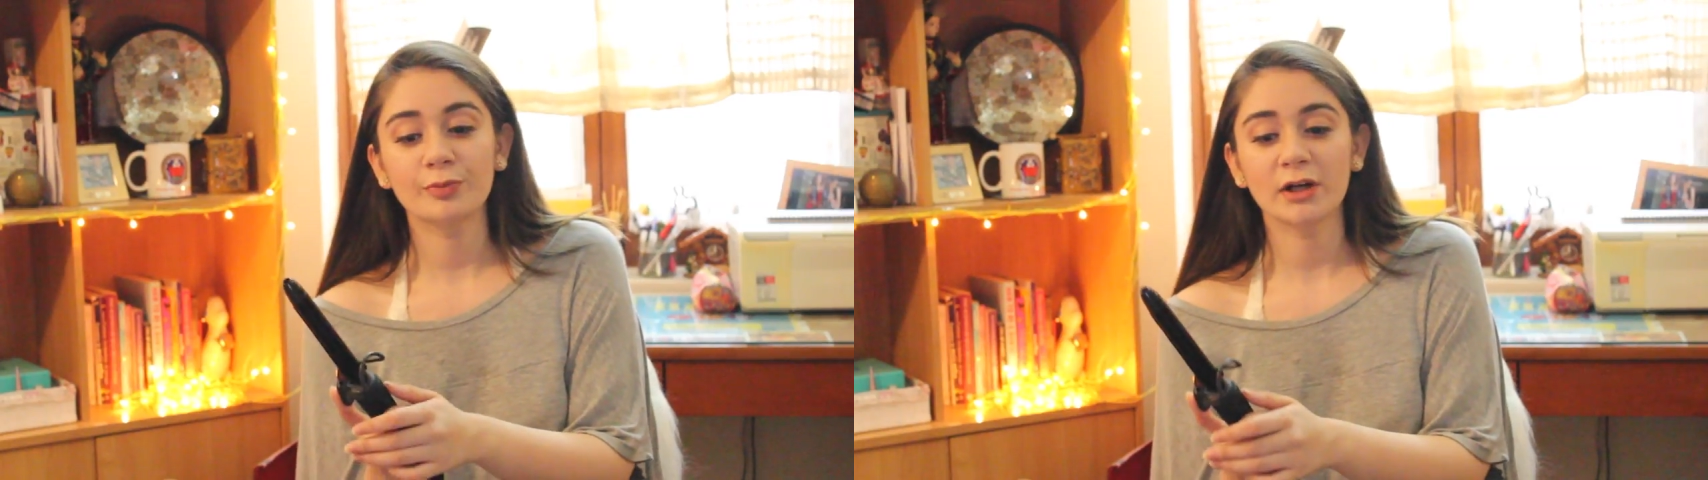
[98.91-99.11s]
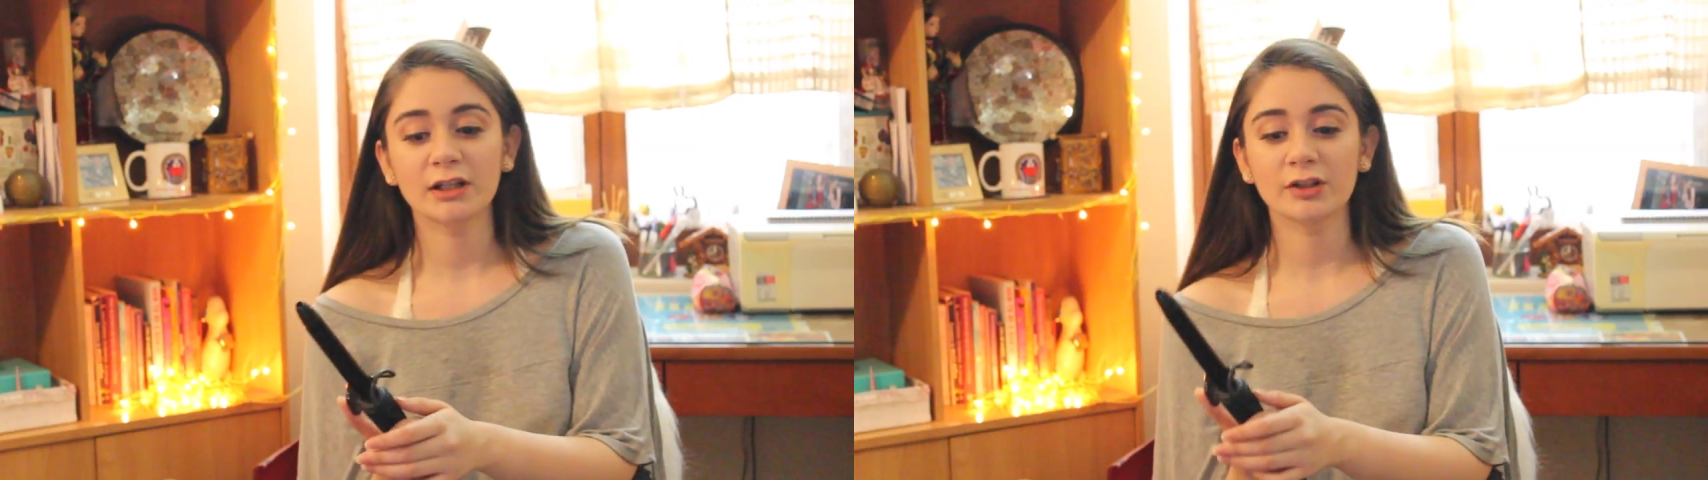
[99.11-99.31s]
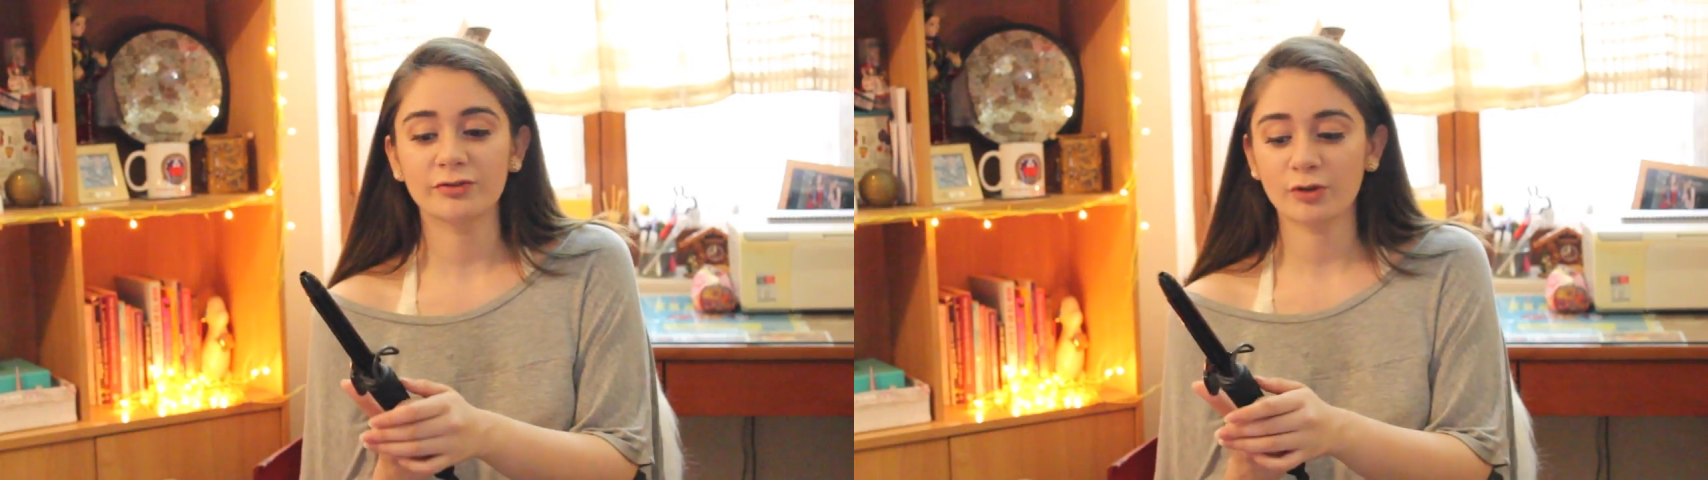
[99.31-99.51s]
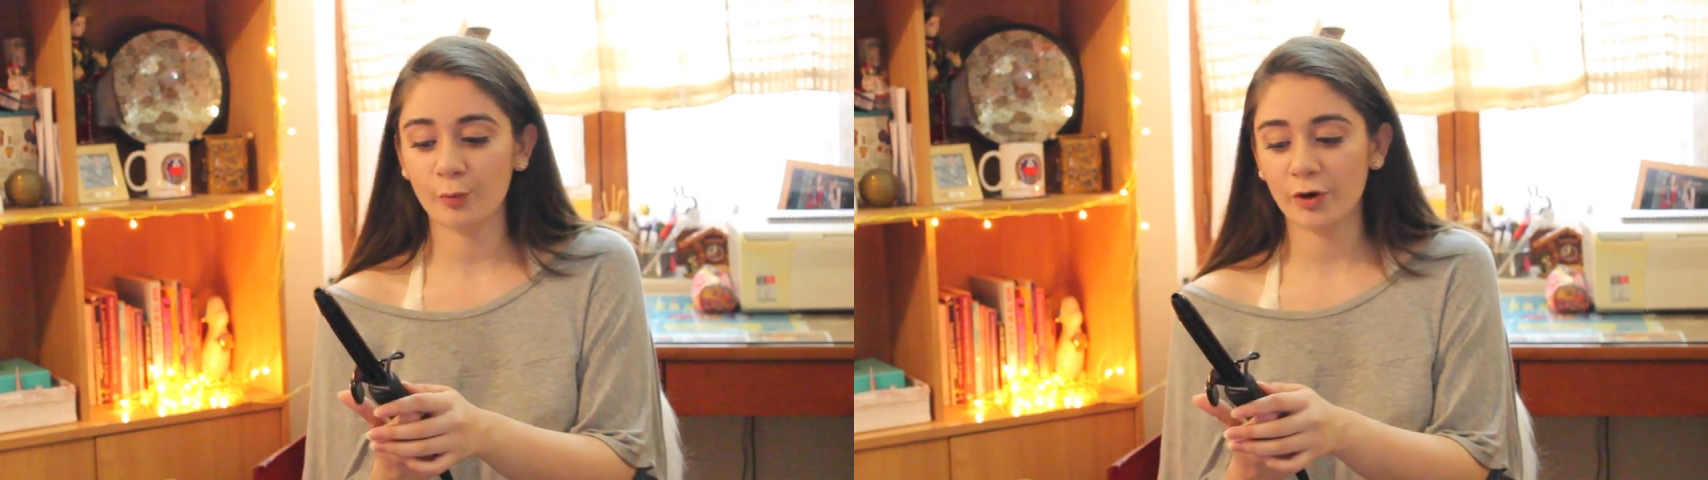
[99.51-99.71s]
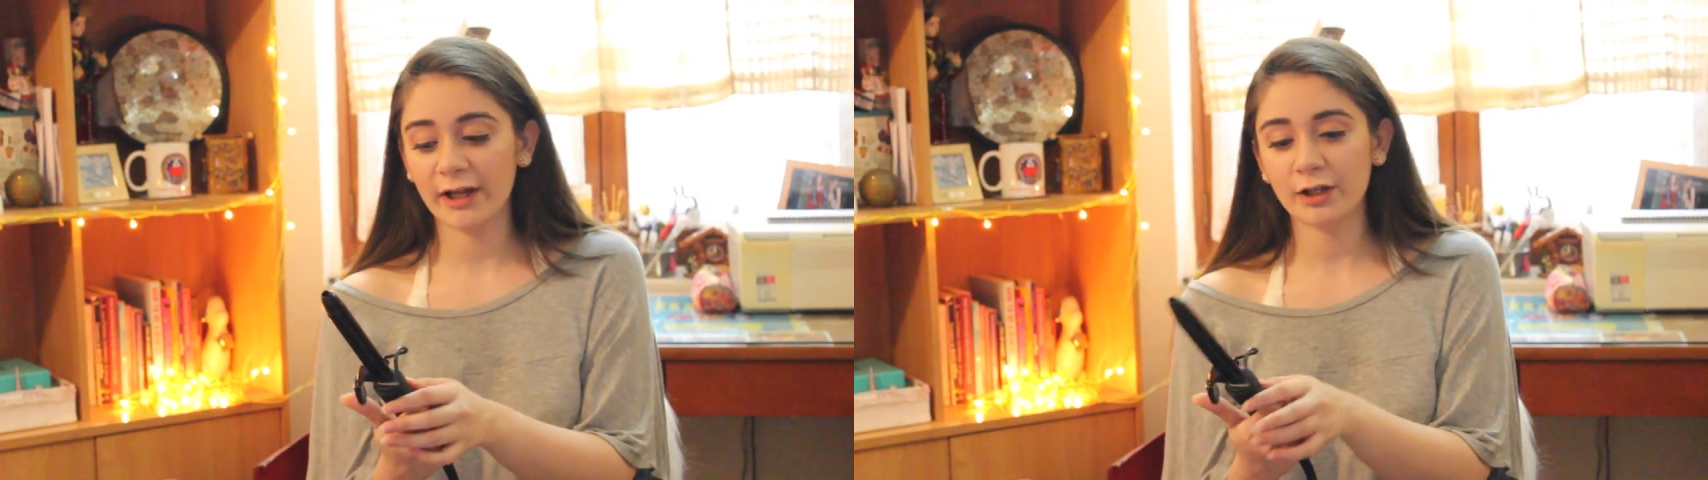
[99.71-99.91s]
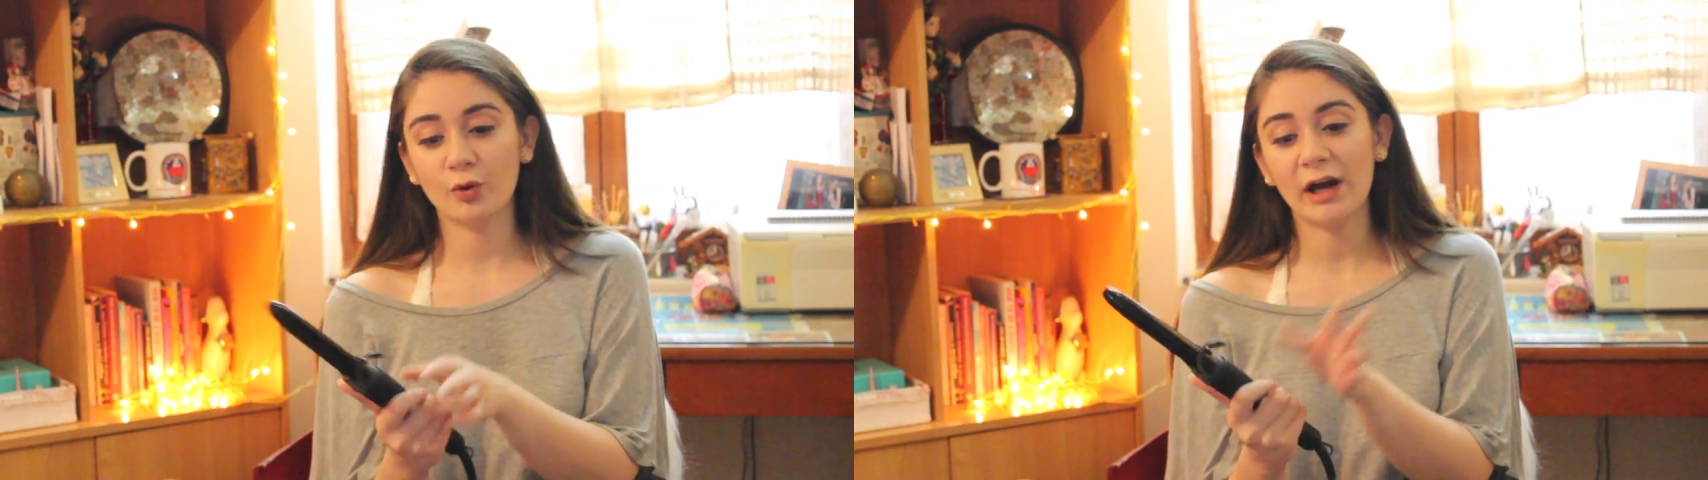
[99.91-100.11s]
but from what I know,